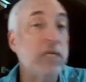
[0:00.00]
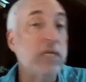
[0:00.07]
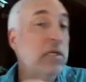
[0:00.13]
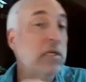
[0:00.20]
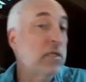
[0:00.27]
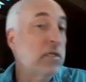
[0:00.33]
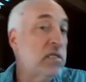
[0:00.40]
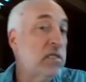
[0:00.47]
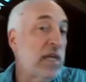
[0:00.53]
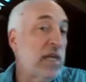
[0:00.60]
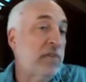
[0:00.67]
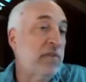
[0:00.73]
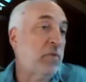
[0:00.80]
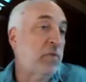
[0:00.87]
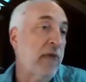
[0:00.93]
given
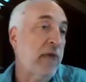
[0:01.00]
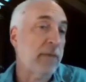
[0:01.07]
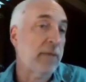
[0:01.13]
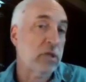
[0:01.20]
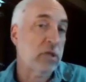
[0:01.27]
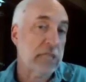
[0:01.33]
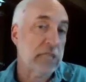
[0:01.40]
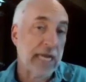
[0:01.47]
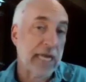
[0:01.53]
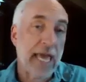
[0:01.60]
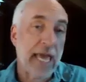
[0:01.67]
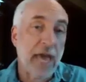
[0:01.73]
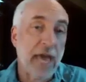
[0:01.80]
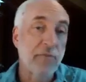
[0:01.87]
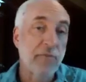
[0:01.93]
the set of
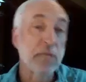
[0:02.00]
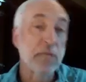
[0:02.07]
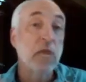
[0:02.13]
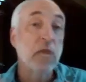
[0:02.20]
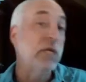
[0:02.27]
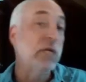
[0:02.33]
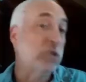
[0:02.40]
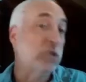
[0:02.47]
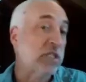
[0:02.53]
parameters that I have.